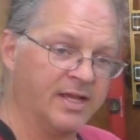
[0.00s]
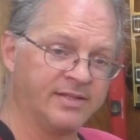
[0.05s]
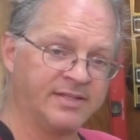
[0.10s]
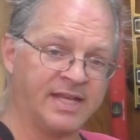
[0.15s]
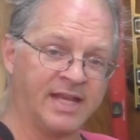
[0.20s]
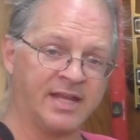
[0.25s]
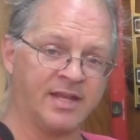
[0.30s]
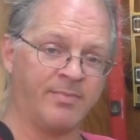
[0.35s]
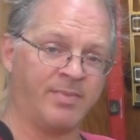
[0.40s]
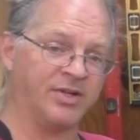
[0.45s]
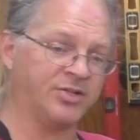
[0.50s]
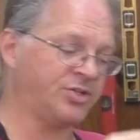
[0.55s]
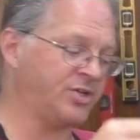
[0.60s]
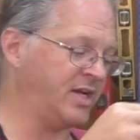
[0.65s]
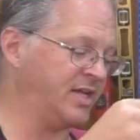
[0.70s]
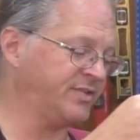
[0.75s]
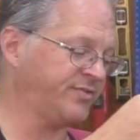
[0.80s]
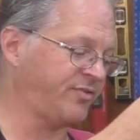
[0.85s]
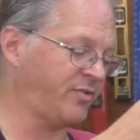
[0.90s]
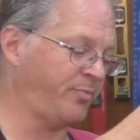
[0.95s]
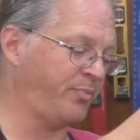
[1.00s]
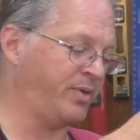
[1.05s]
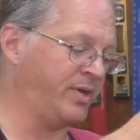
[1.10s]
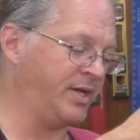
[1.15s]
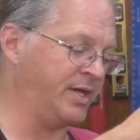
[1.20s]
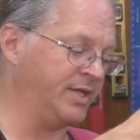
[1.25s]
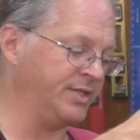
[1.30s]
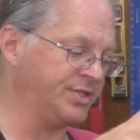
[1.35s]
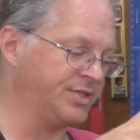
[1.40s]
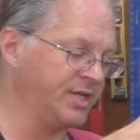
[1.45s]
taking my transfer
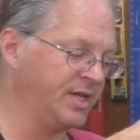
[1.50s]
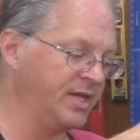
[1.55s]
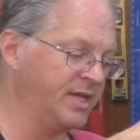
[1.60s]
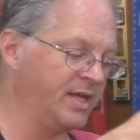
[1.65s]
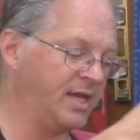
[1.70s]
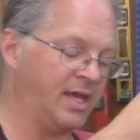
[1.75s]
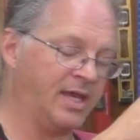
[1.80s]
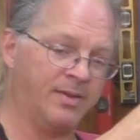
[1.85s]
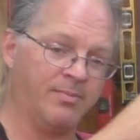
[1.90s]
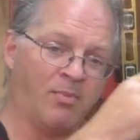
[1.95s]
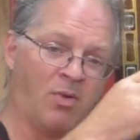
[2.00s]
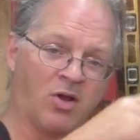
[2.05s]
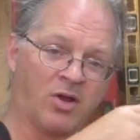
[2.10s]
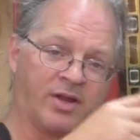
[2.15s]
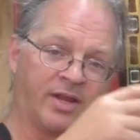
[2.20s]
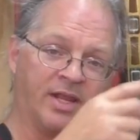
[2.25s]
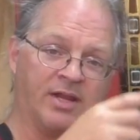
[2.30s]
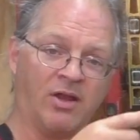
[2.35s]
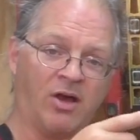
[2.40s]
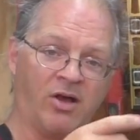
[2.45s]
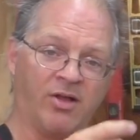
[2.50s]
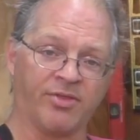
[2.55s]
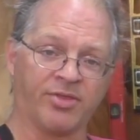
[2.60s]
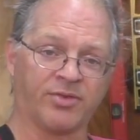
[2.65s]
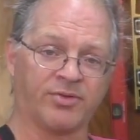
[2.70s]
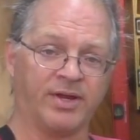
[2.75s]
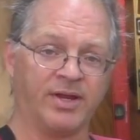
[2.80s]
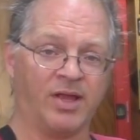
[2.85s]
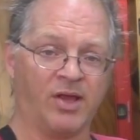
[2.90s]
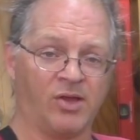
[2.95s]
punch and marking all
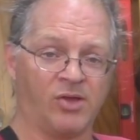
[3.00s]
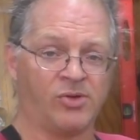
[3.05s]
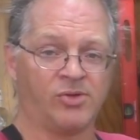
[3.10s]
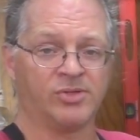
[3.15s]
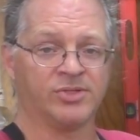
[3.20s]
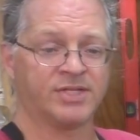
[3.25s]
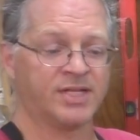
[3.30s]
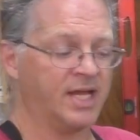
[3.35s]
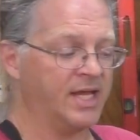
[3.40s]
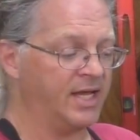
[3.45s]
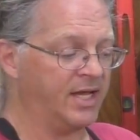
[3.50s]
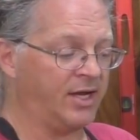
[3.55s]
three holes